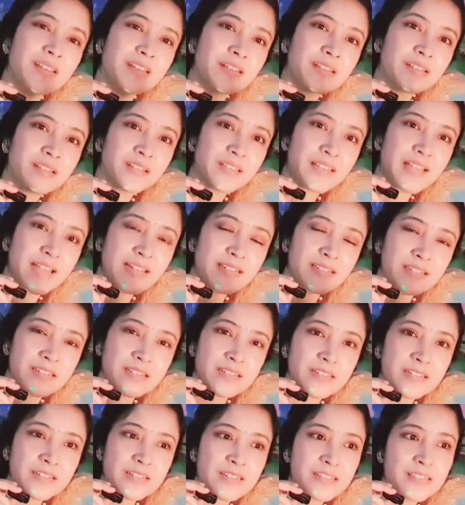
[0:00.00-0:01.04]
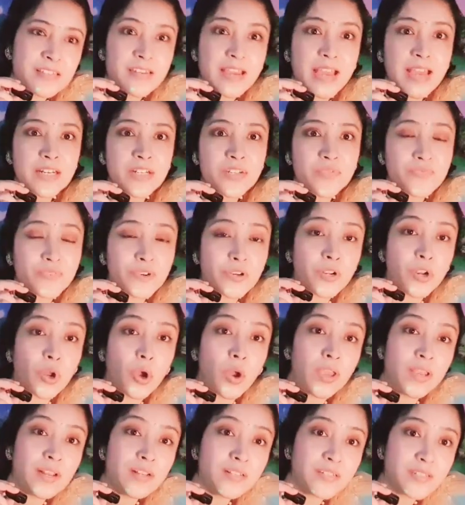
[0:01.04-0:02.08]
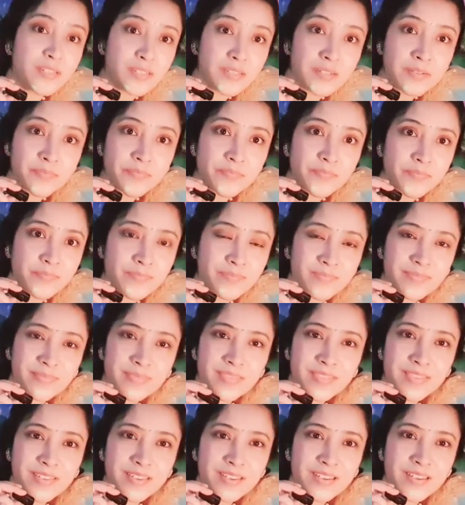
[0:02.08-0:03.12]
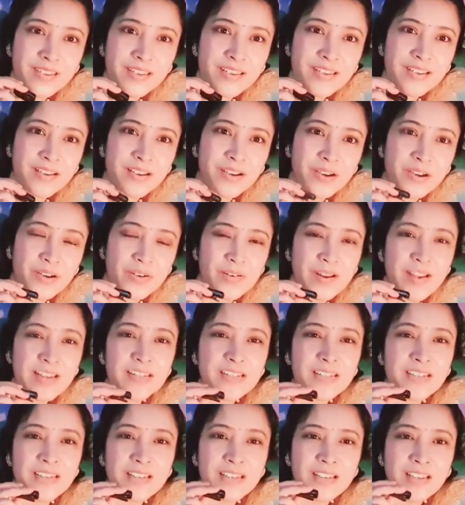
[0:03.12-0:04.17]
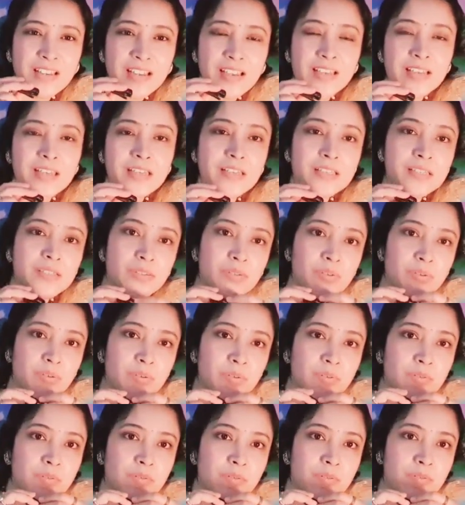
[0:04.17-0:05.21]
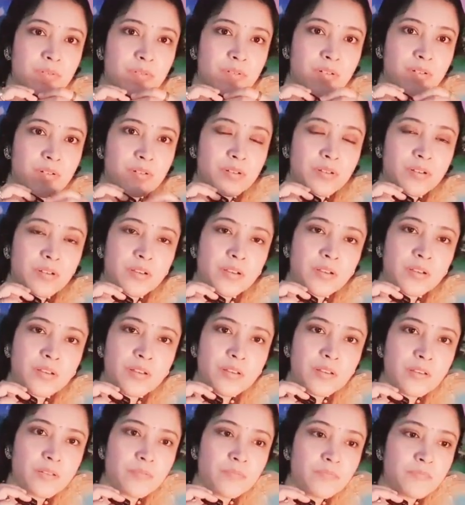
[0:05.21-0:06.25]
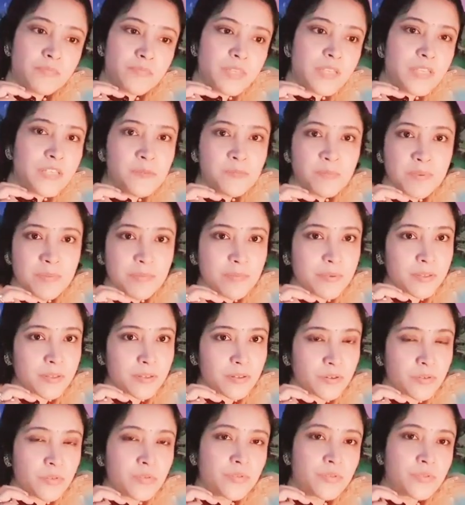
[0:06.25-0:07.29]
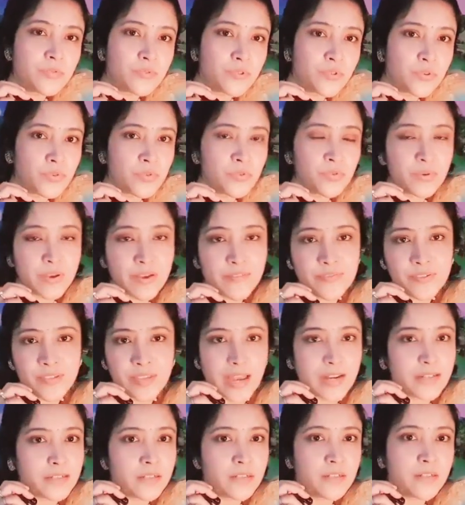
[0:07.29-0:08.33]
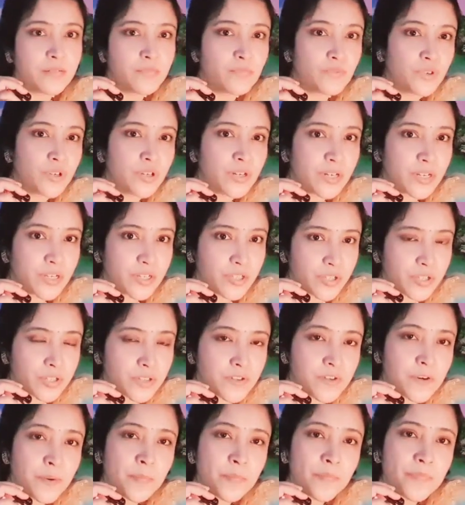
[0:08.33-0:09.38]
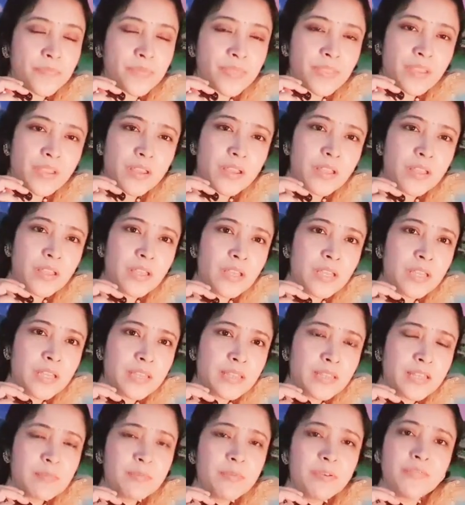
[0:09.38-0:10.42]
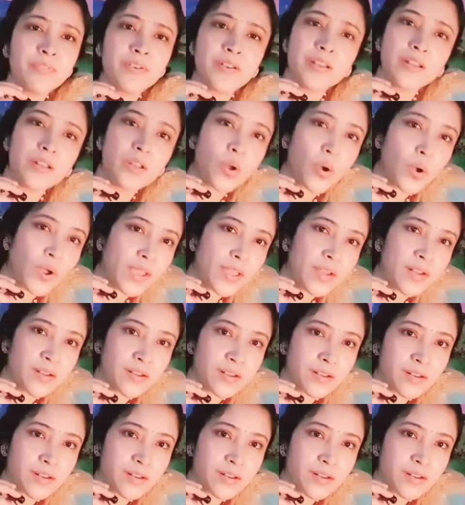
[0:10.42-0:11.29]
That stands for loyalty, alright. So these people, those who have Saturn in Mula nakshatra, they'll be very loyal